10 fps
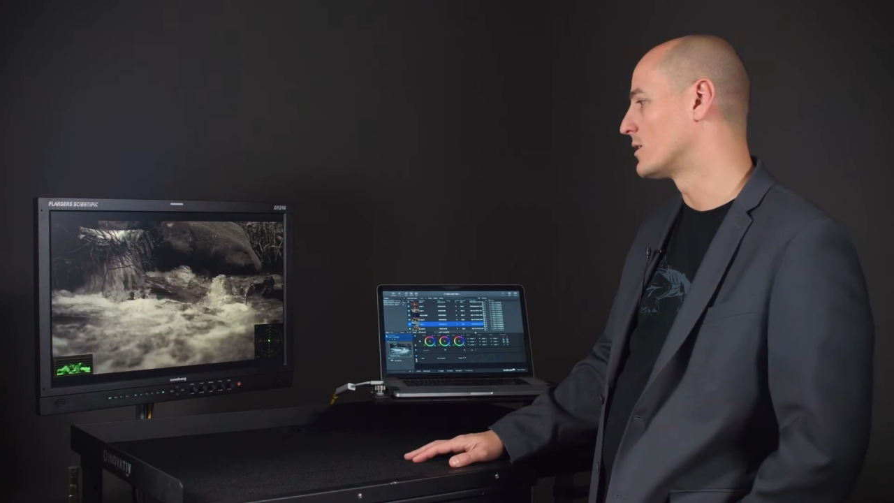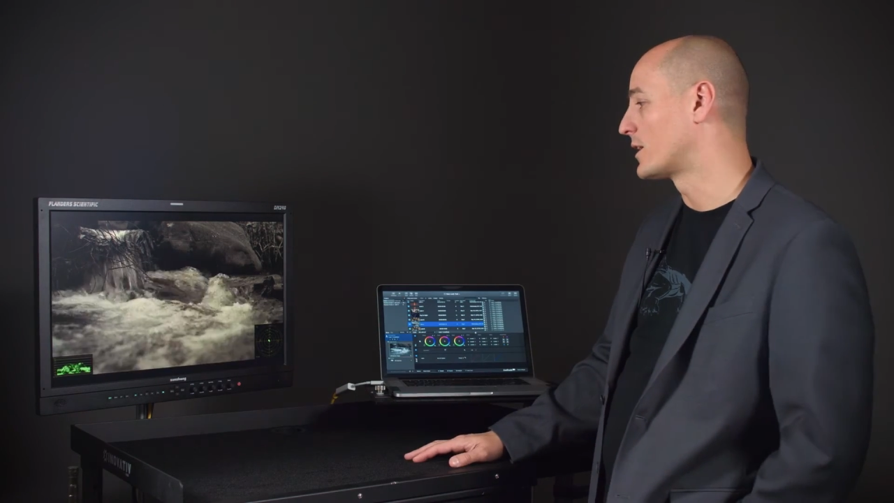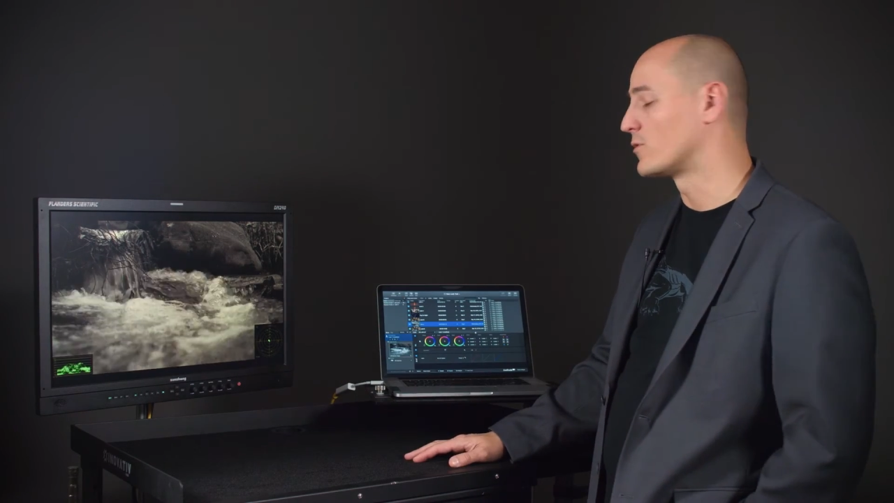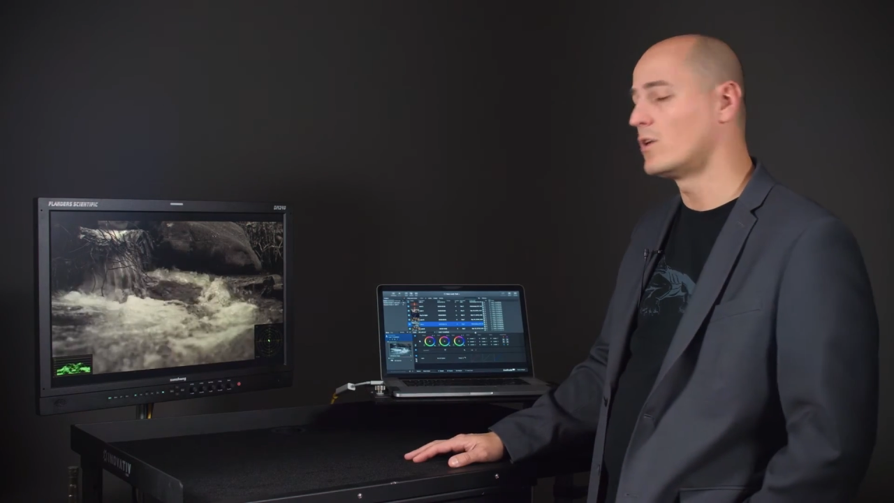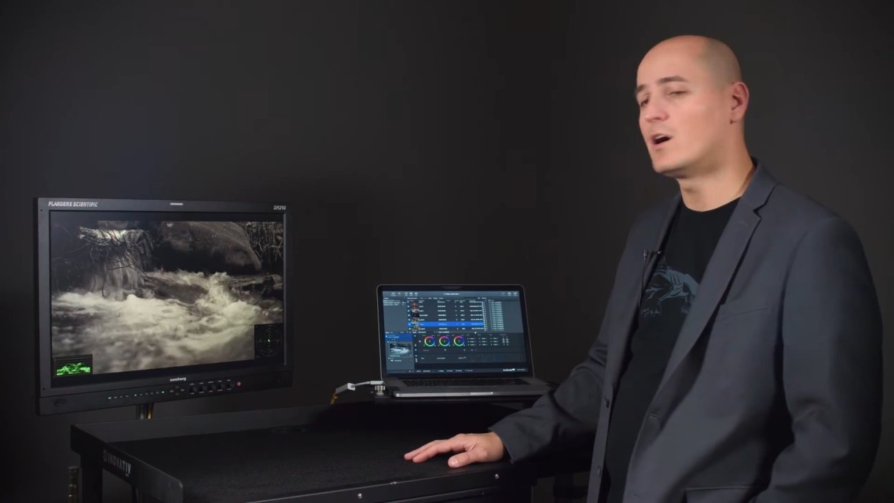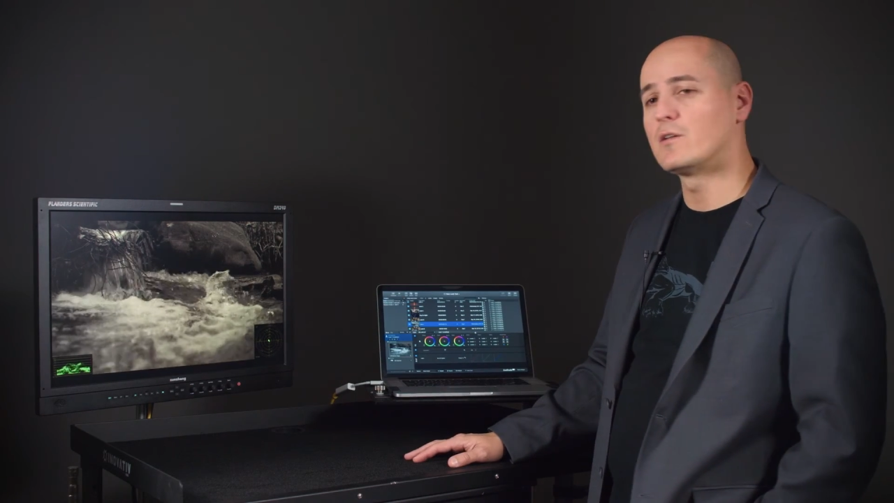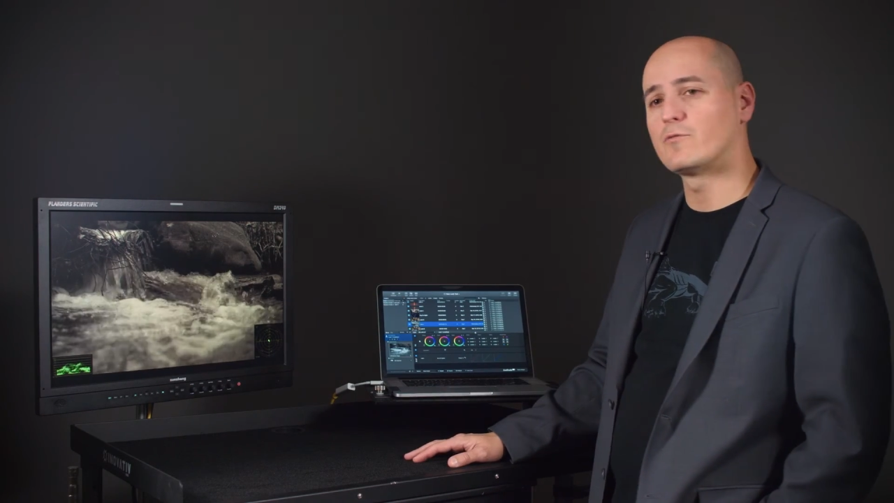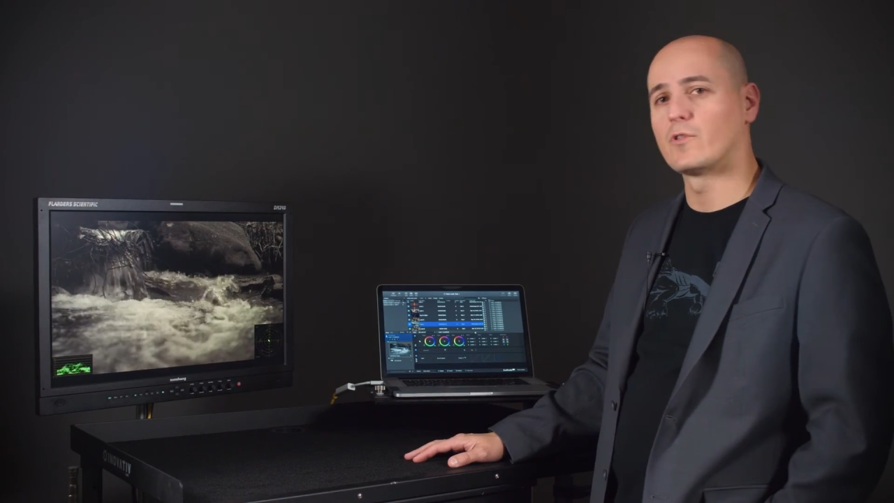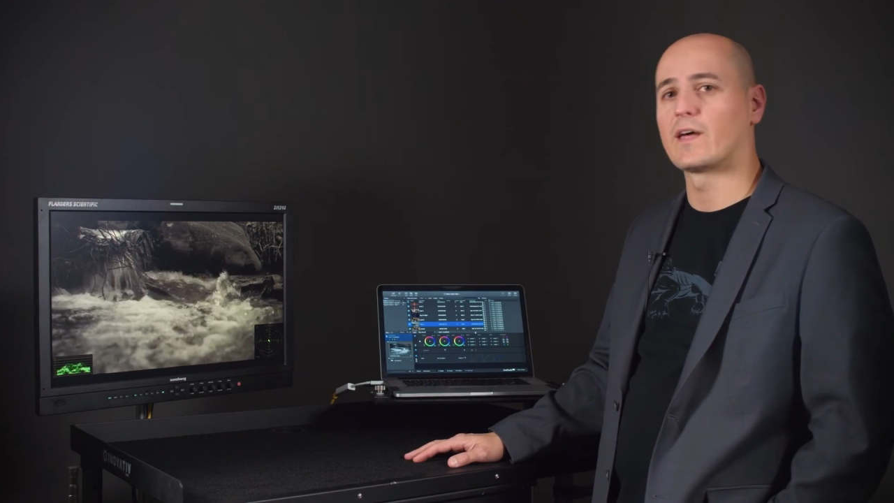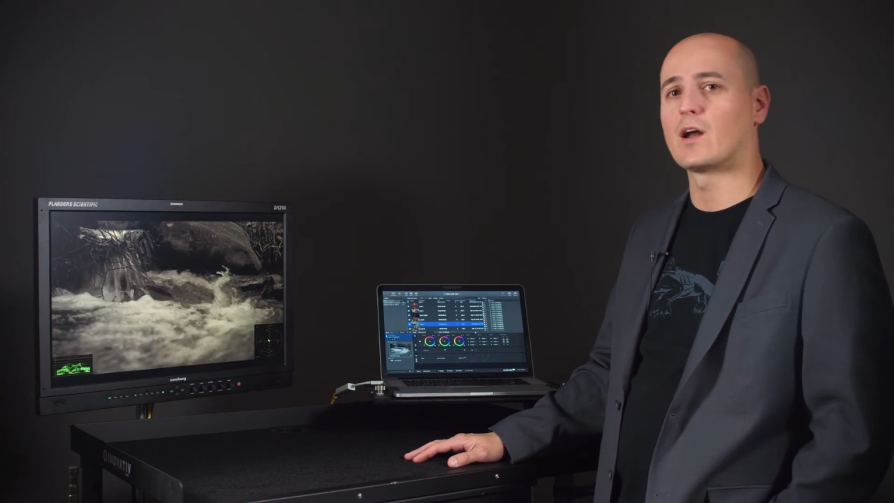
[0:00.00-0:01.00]
later
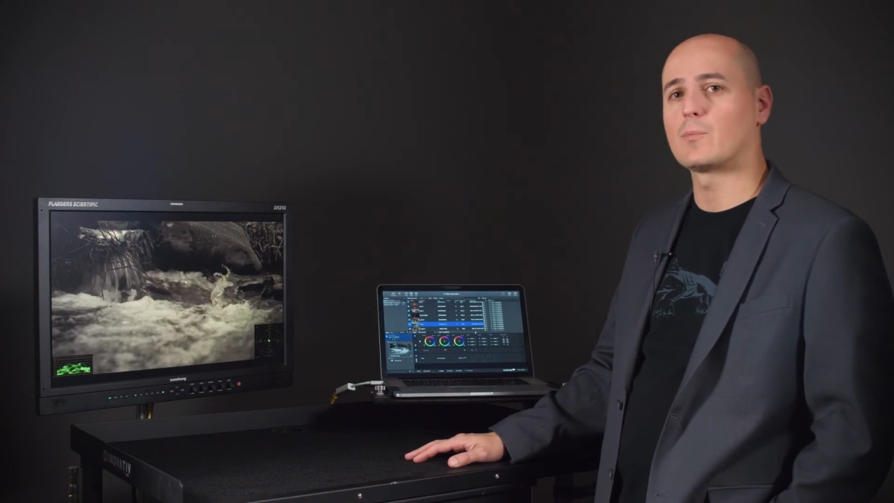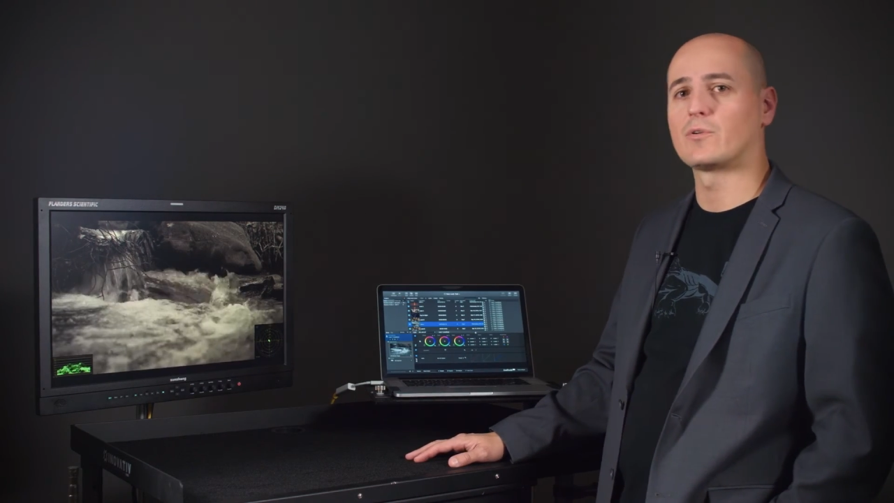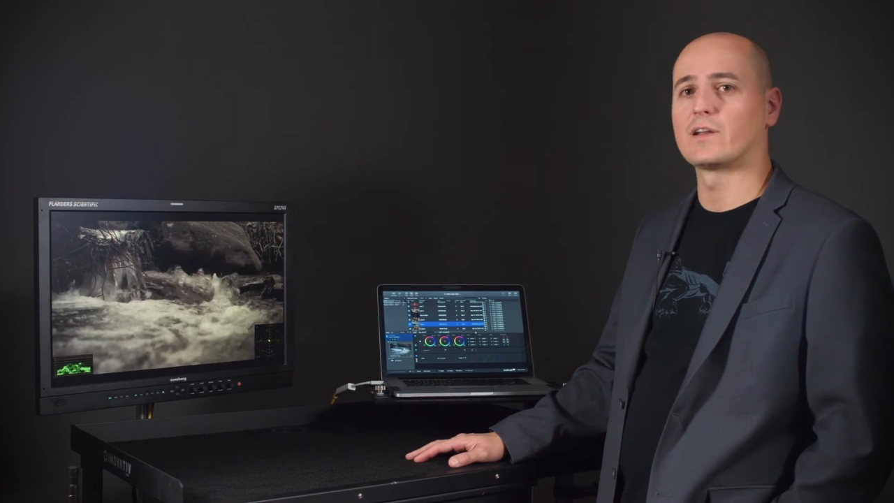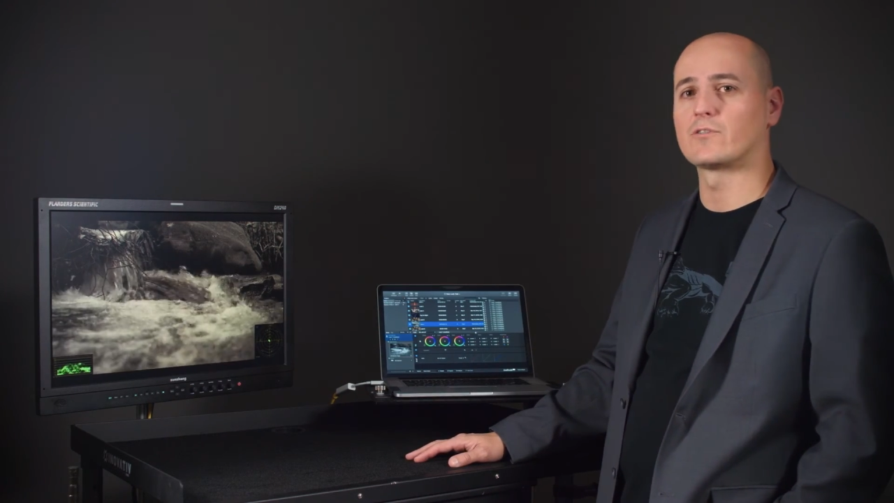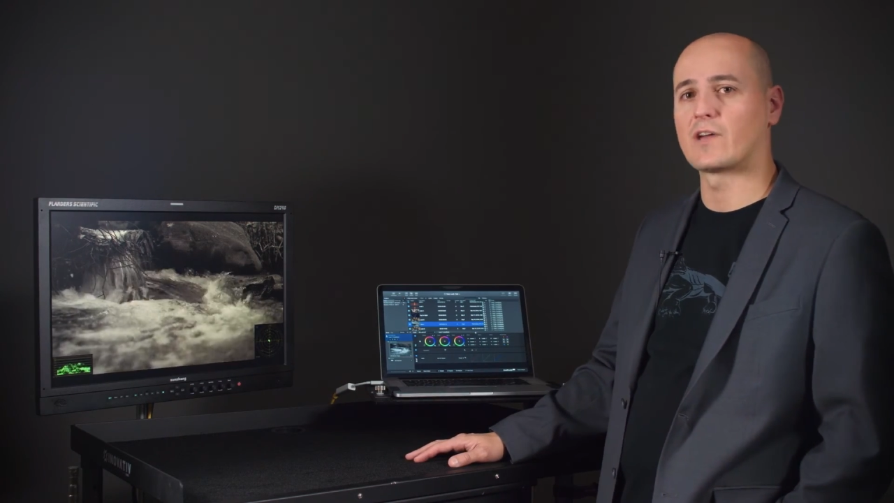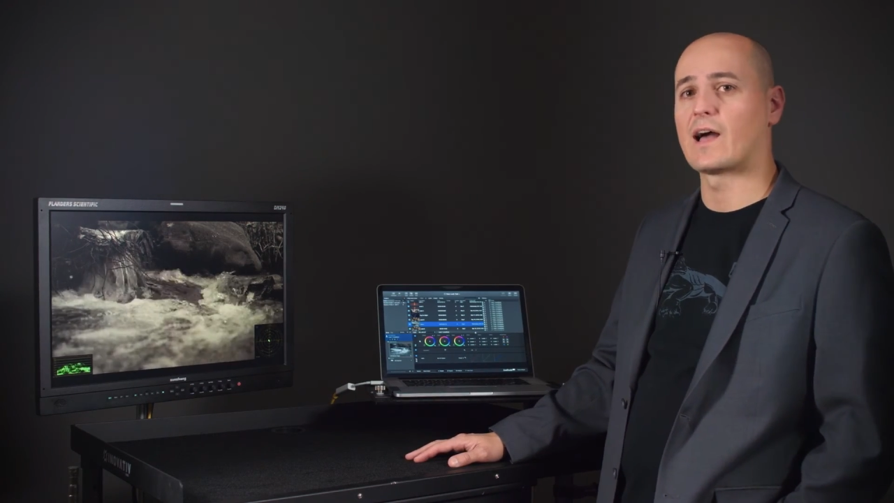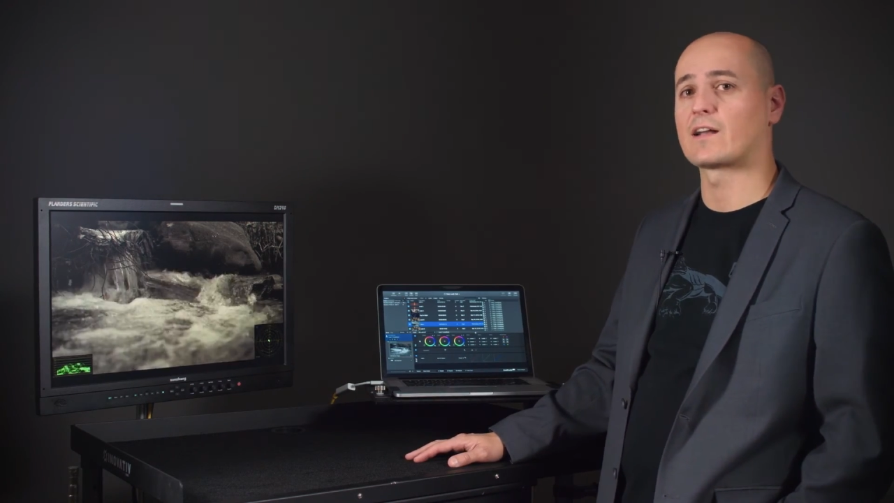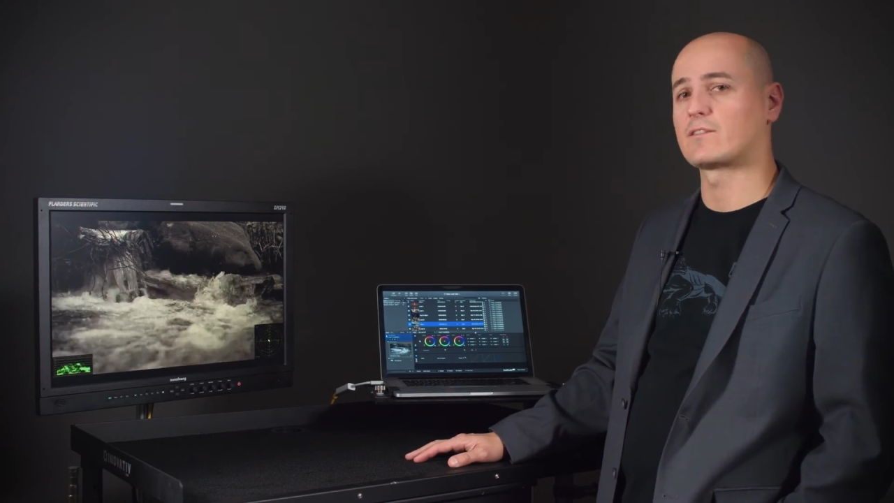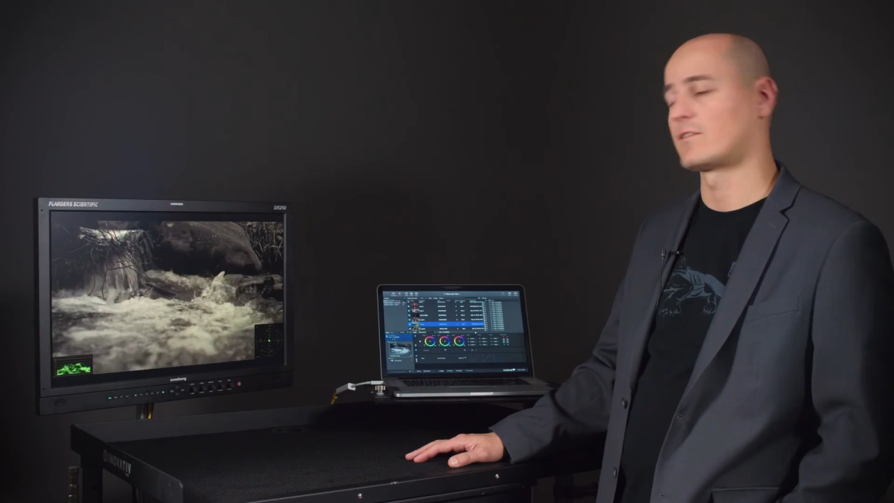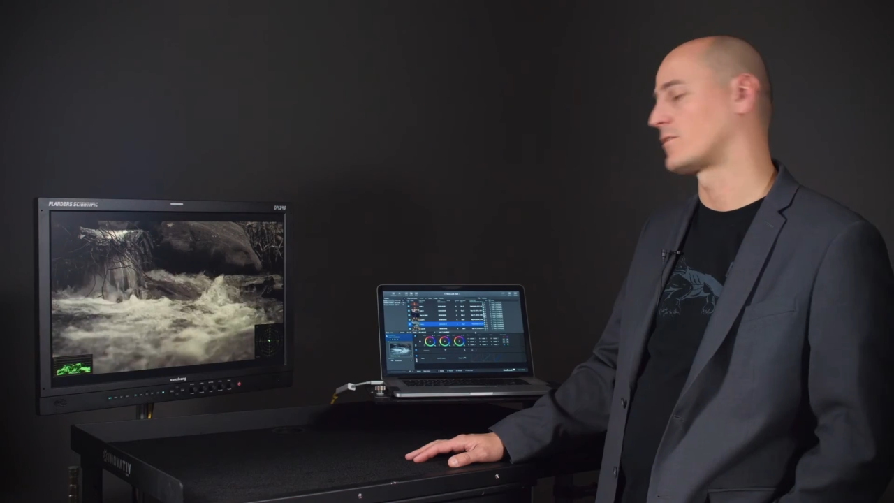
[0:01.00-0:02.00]
on for that operator to
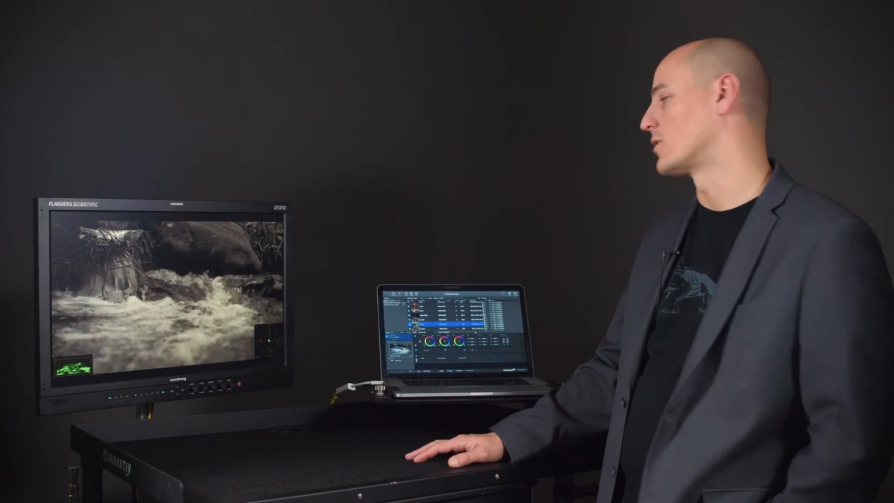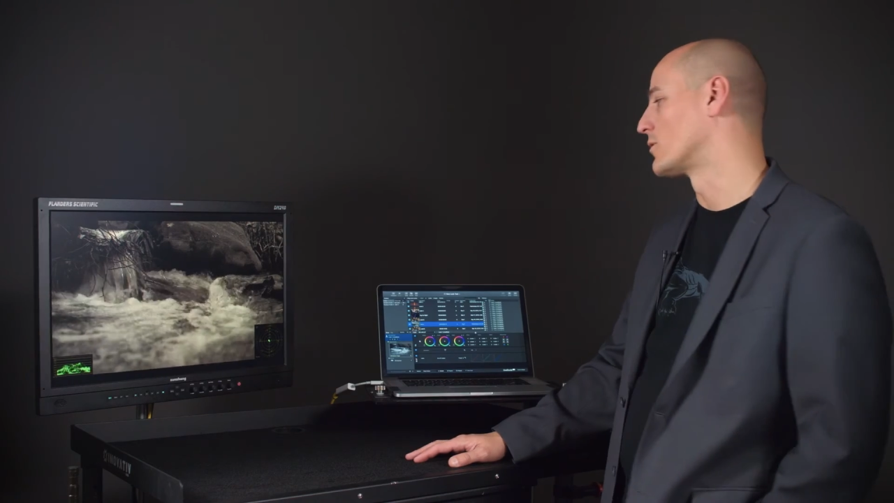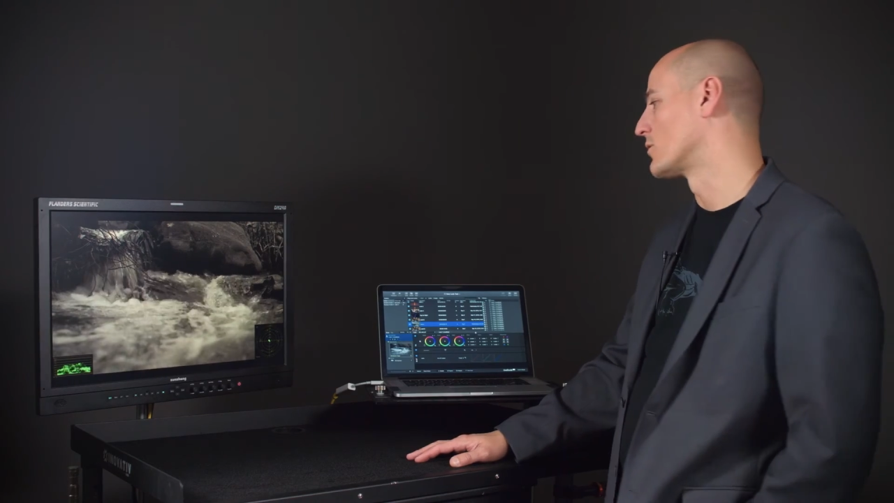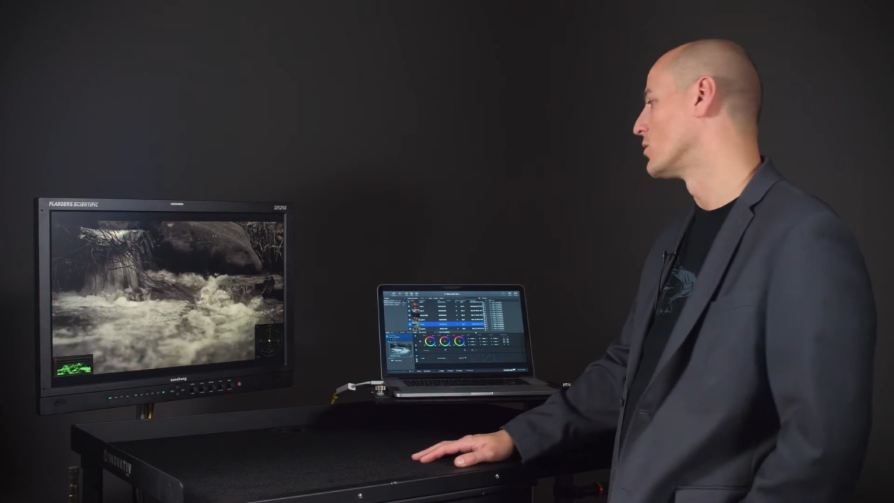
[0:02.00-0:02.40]
access those